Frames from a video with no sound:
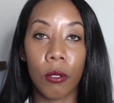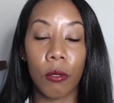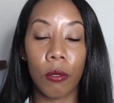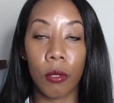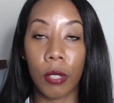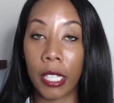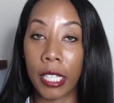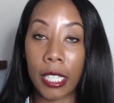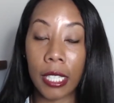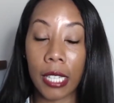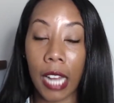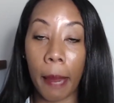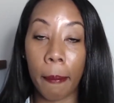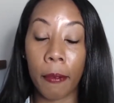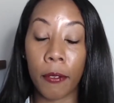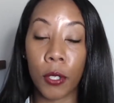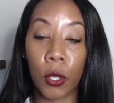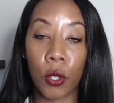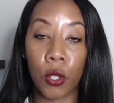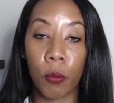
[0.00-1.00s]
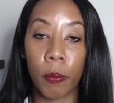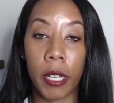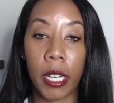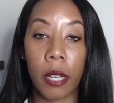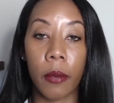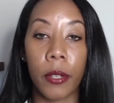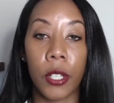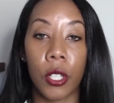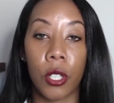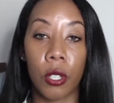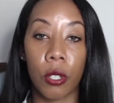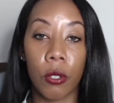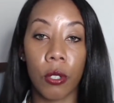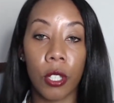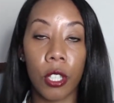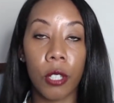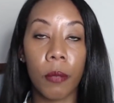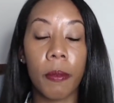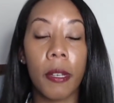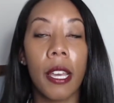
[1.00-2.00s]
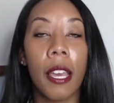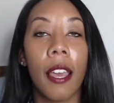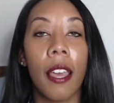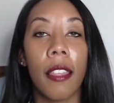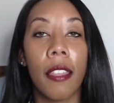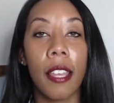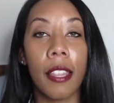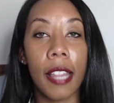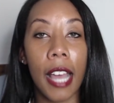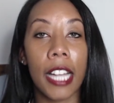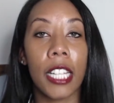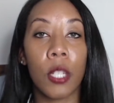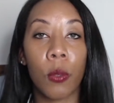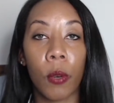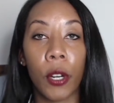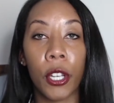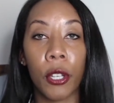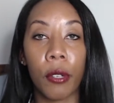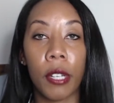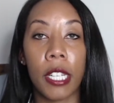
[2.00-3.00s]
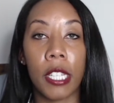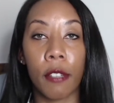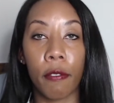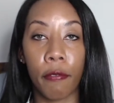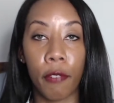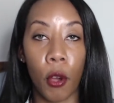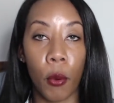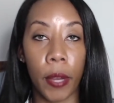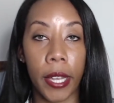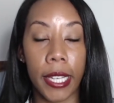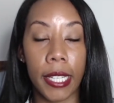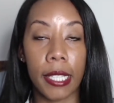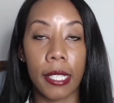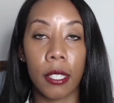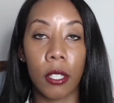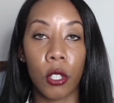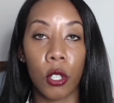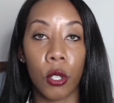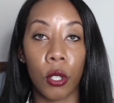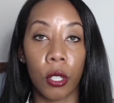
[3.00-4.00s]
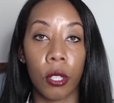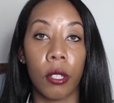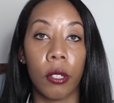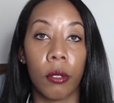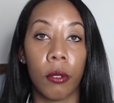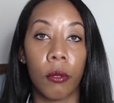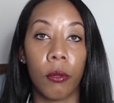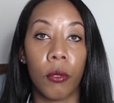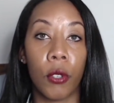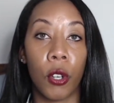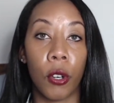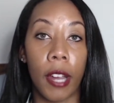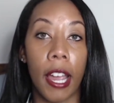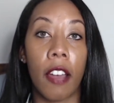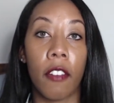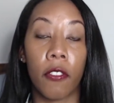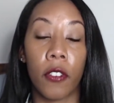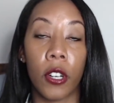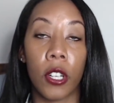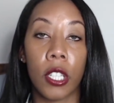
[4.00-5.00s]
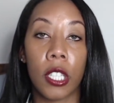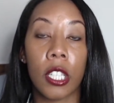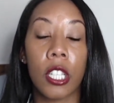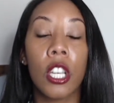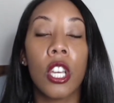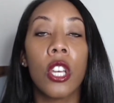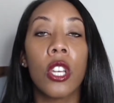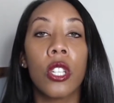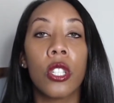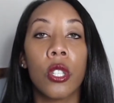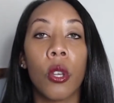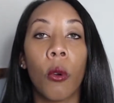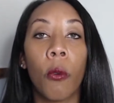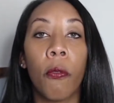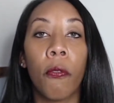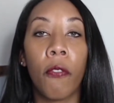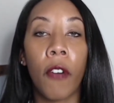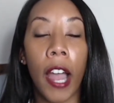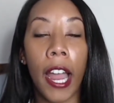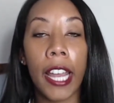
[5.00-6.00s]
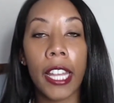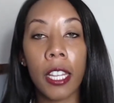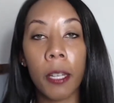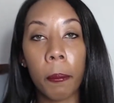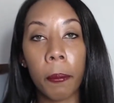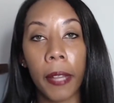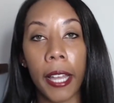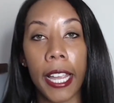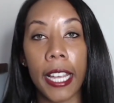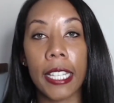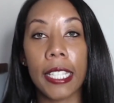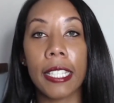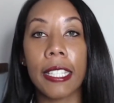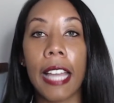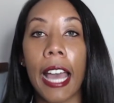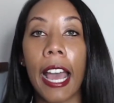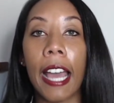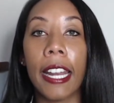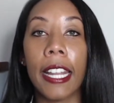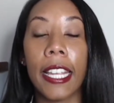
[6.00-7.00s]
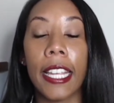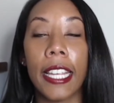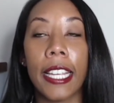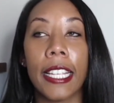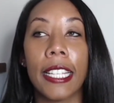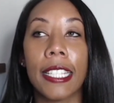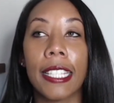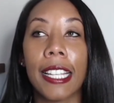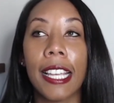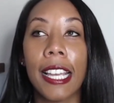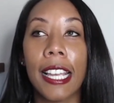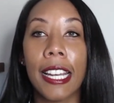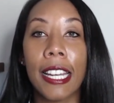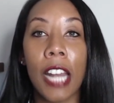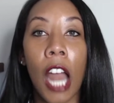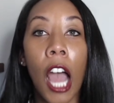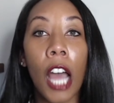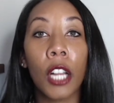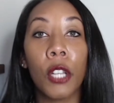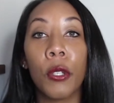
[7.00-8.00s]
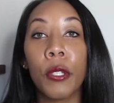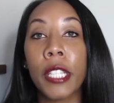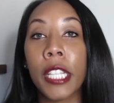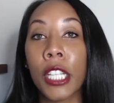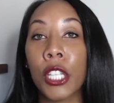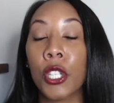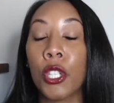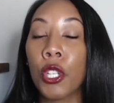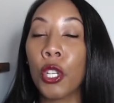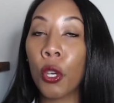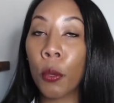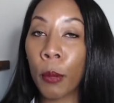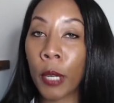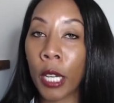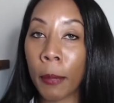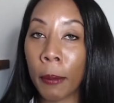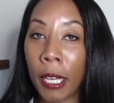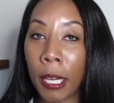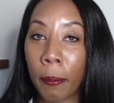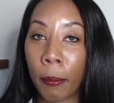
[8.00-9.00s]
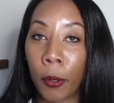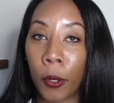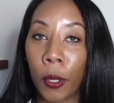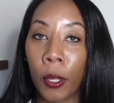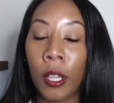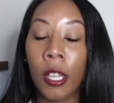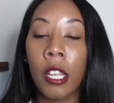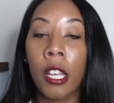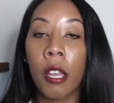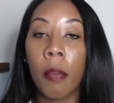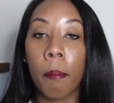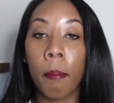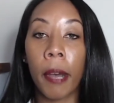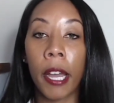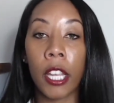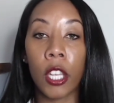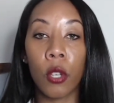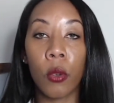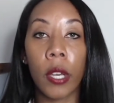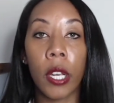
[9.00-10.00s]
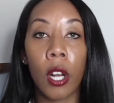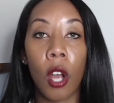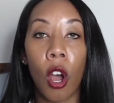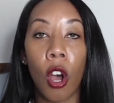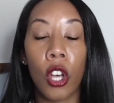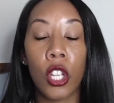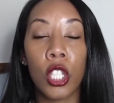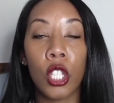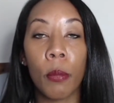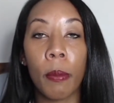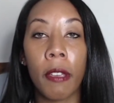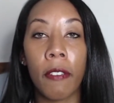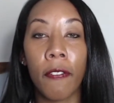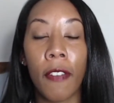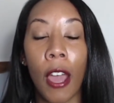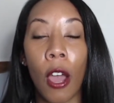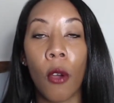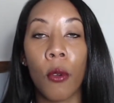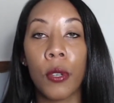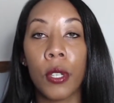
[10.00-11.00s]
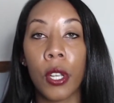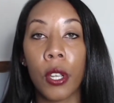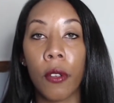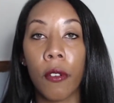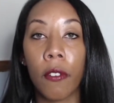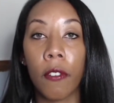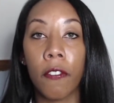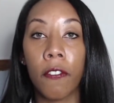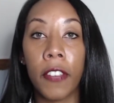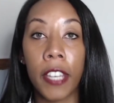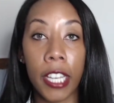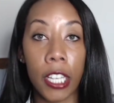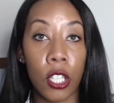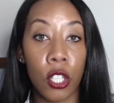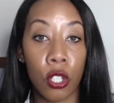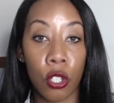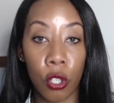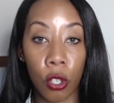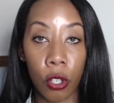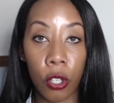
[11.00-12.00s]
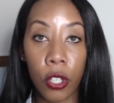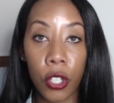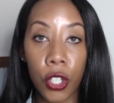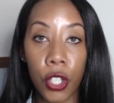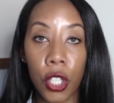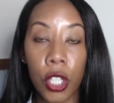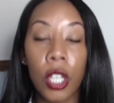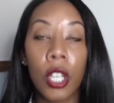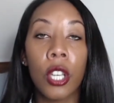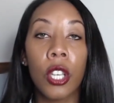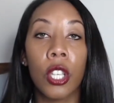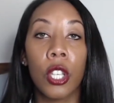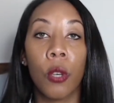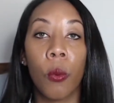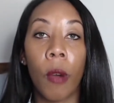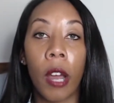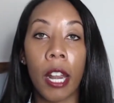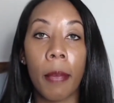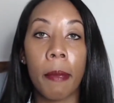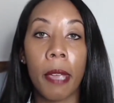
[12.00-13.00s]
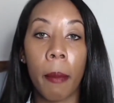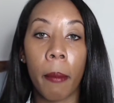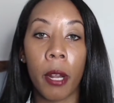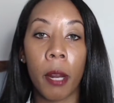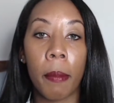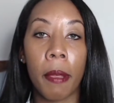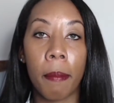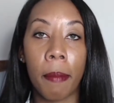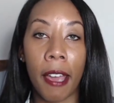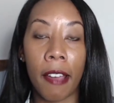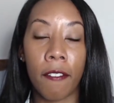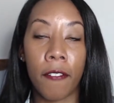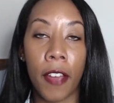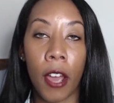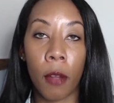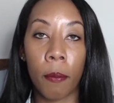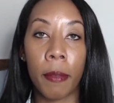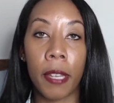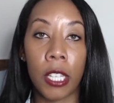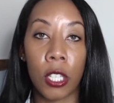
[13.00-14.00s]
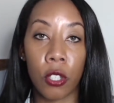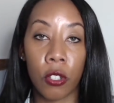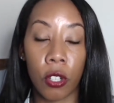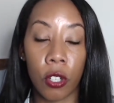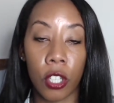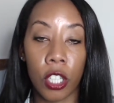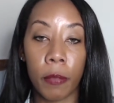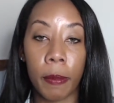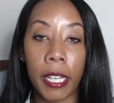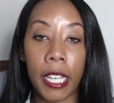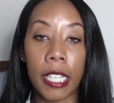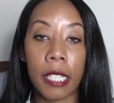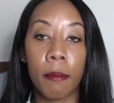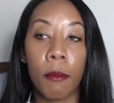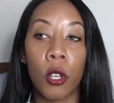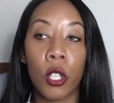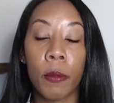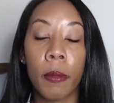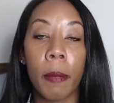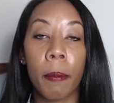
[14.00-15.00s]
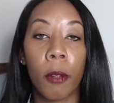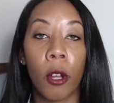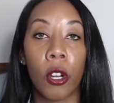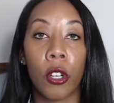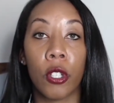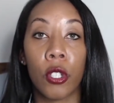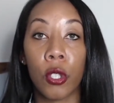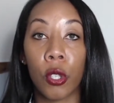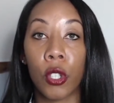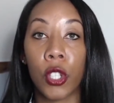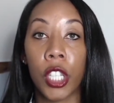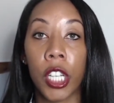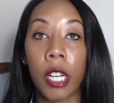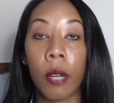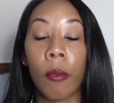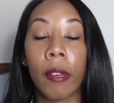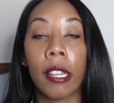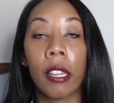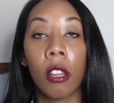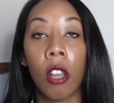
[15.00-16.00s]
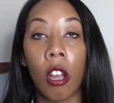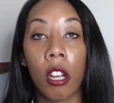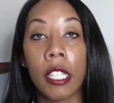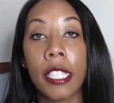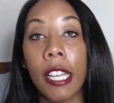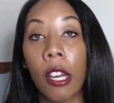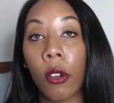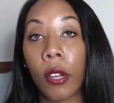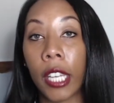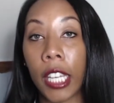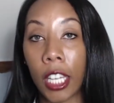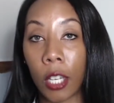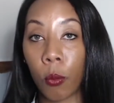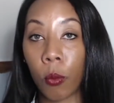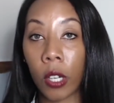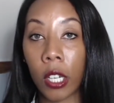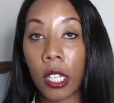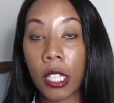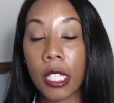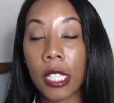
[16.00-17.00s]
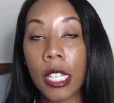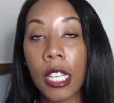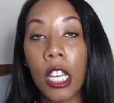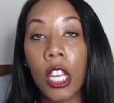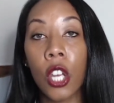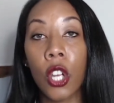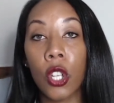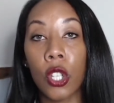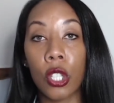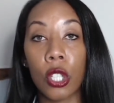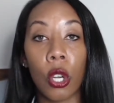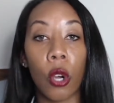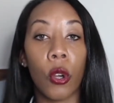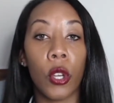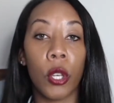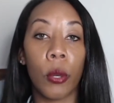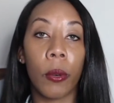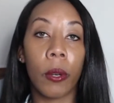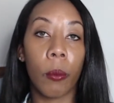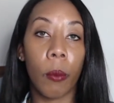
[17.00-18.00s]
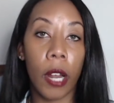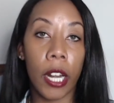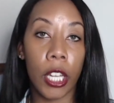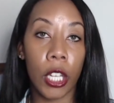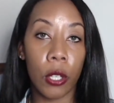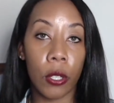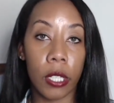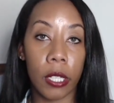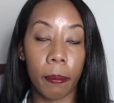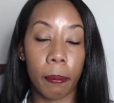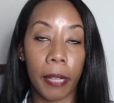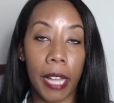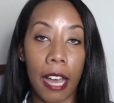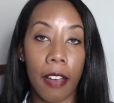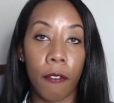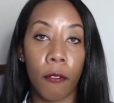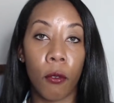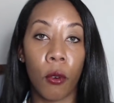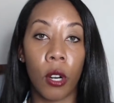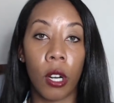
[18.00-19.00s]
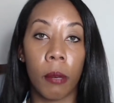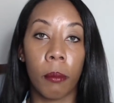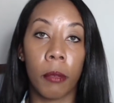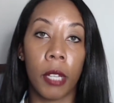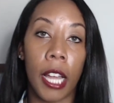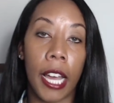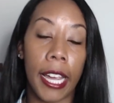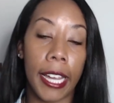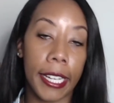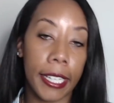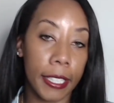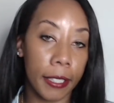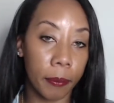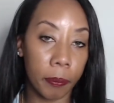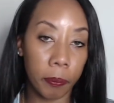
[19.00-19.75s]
this type of social media, which is YouTube. Then that's where you need to focus your your efforts. So find the place that is not losing too many people, but you can also be found via search. You want to be able to be found via search because most people are searching with long tail keywords. So you would want to use a platform like